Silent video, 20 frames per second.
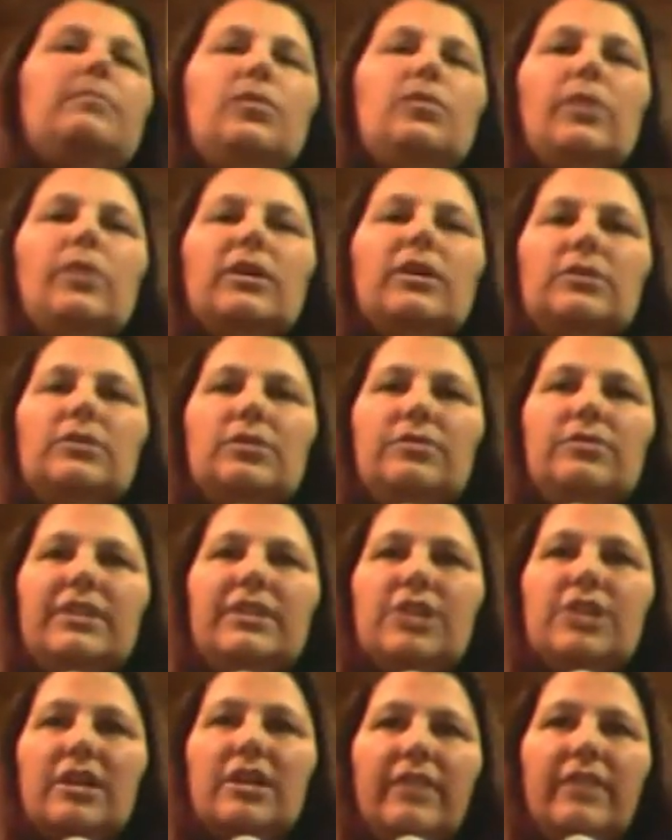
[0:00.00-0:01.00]
willed 3
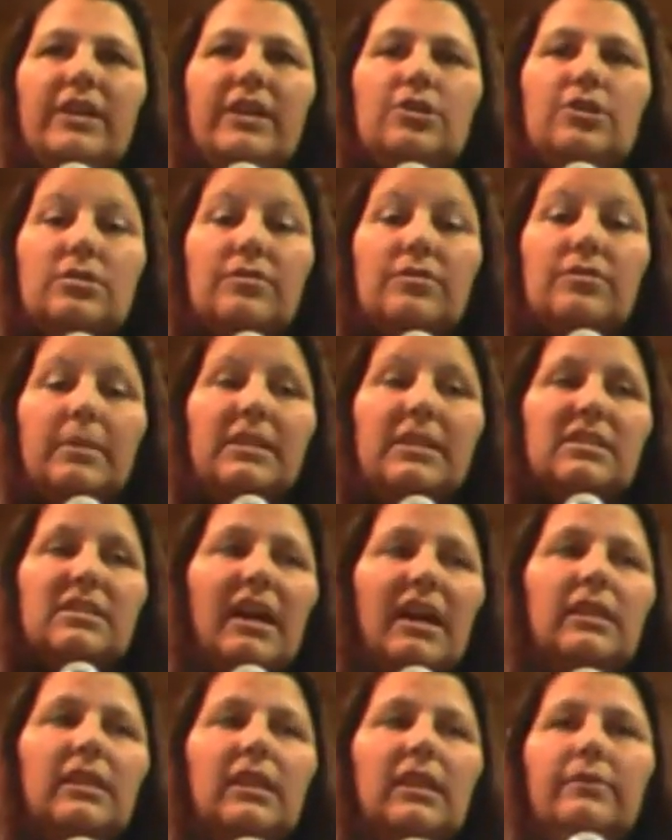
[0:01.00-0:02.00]
generations from the
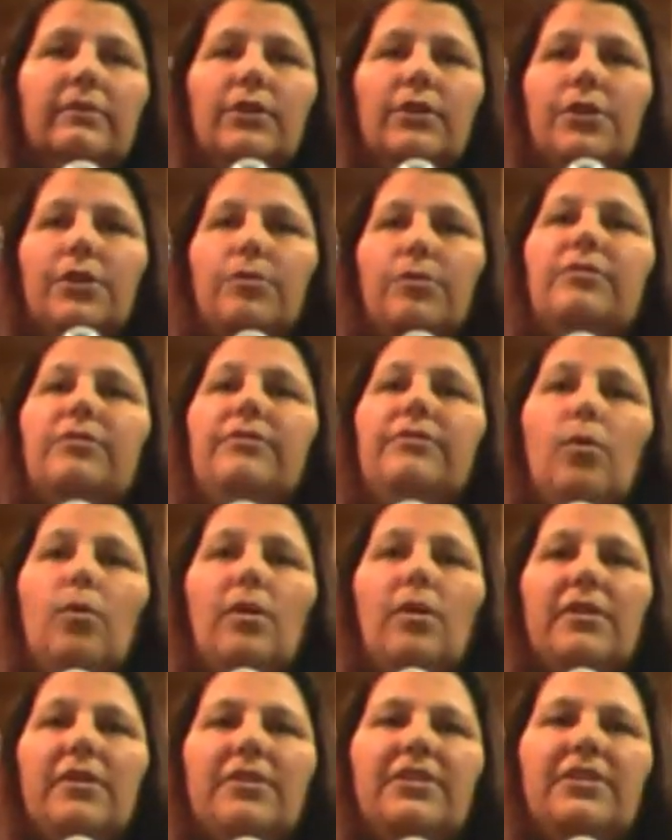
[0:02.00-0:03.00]
2nd level through the
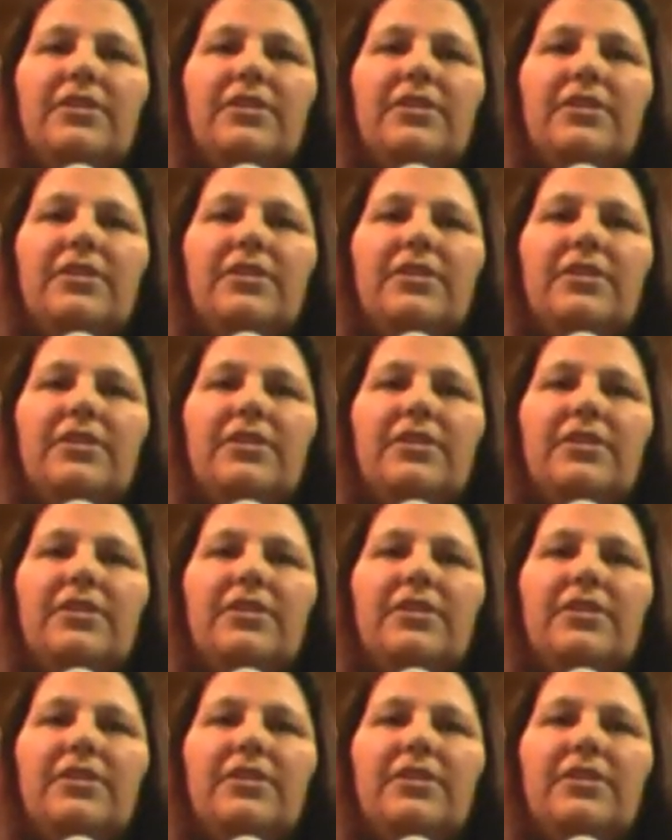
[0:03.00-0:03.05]
4th.